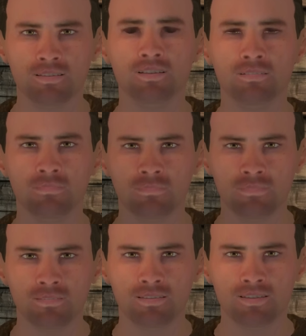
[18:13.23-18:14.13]

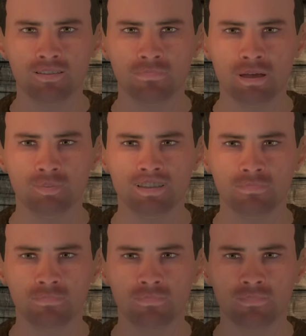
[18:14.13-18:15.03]
I'm sorry.
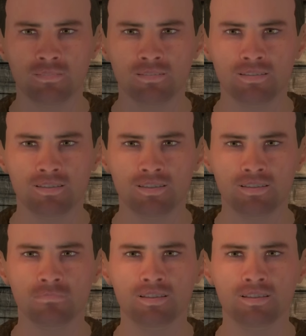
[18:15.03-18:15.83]
I've